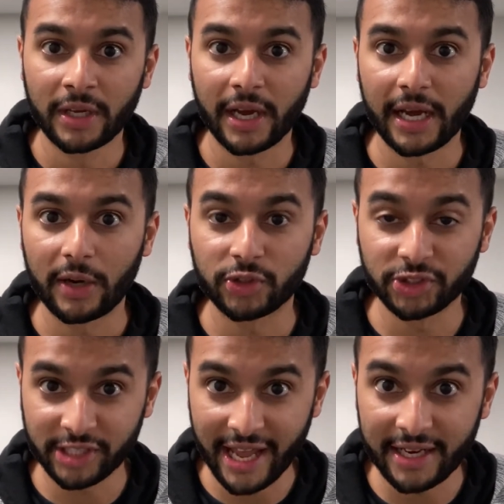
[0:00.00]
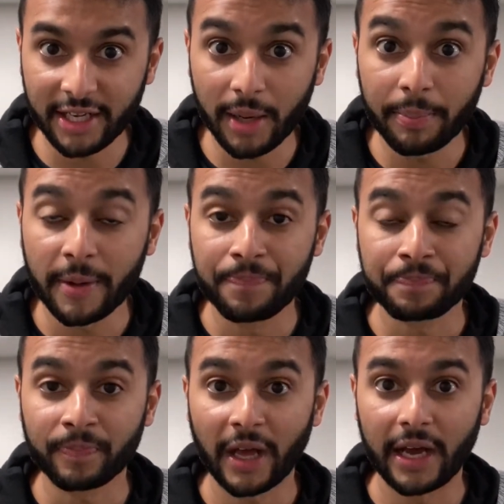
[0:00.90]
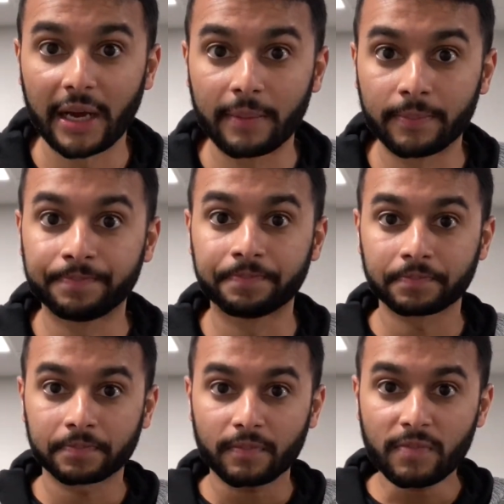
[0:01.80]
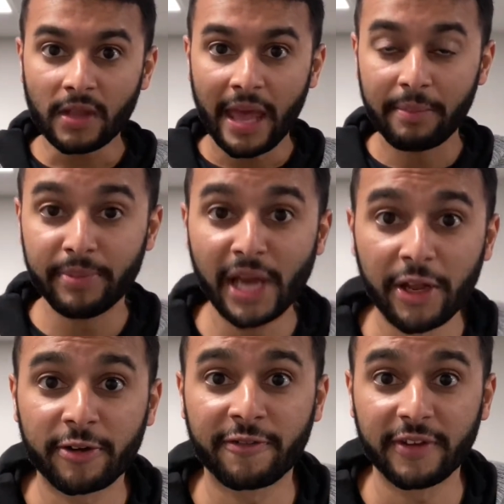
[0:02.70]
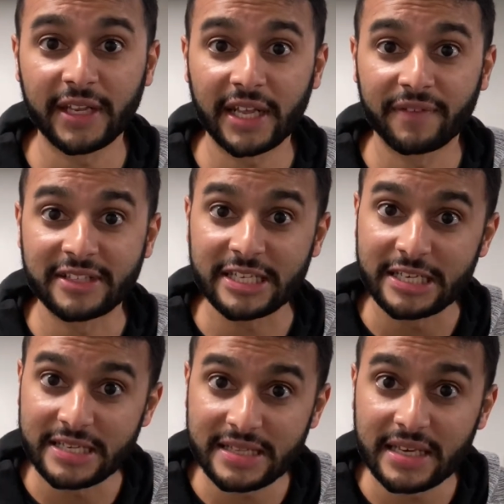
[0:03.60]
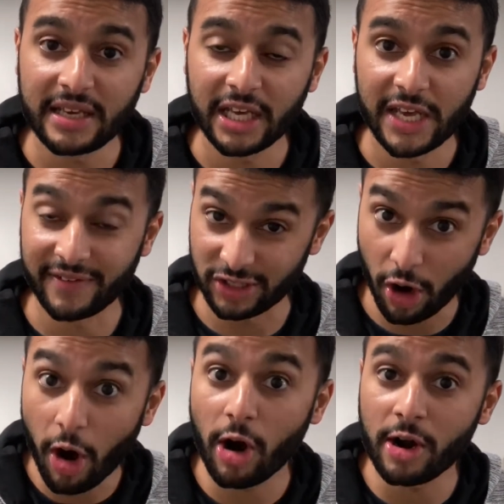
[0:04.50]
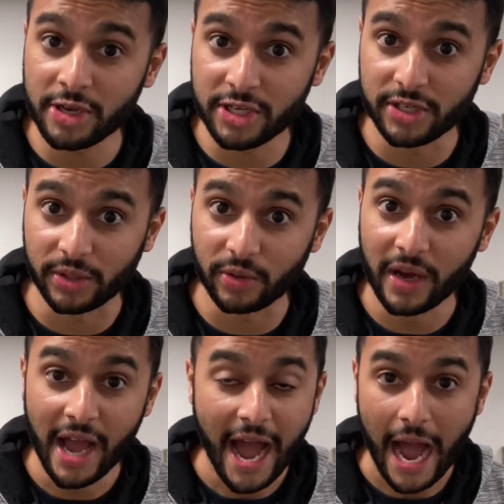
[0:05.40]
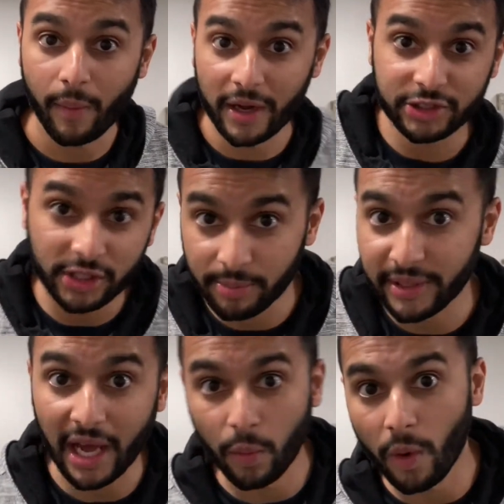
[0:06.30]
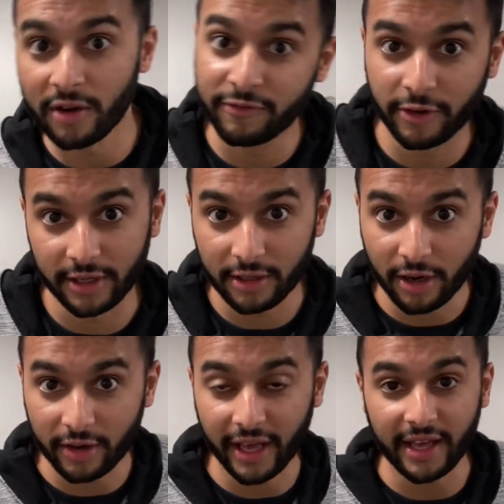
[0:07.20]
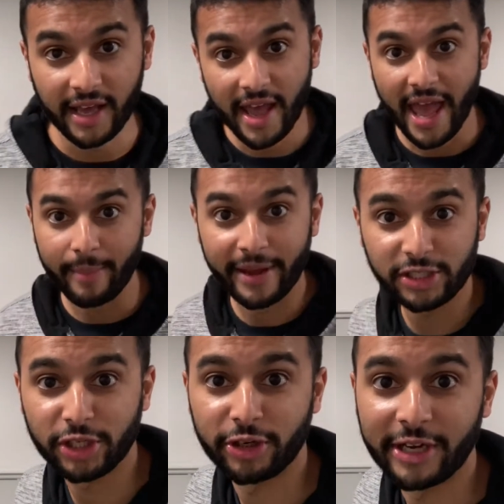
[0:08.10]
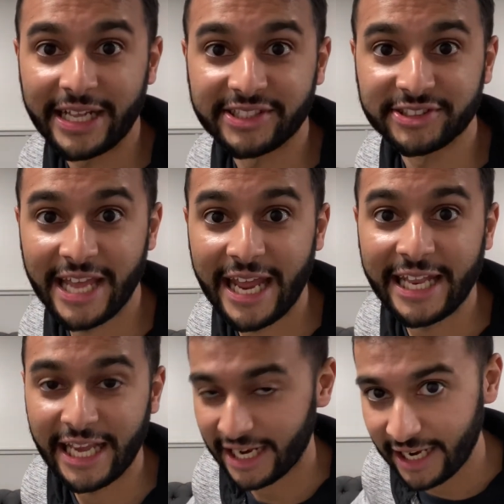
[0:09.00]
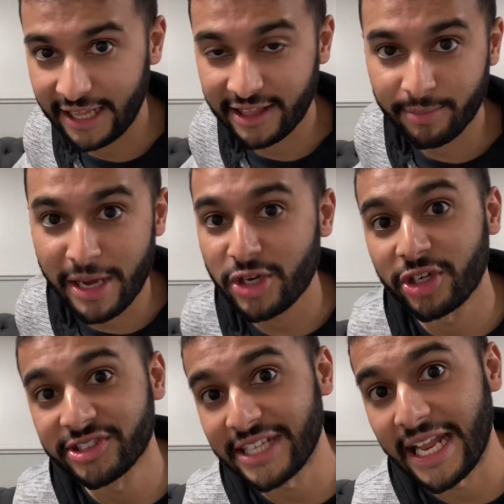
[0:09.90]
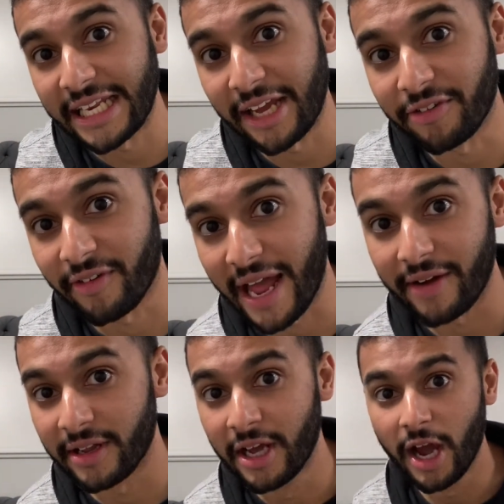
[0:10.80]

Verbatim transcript: Uh, stand up. Um, and be on your feet if it's easy. If it's hard to do, I want you to be on one foot, okay? And make sure you're not standing on anything. Make sure you're standing on the ground.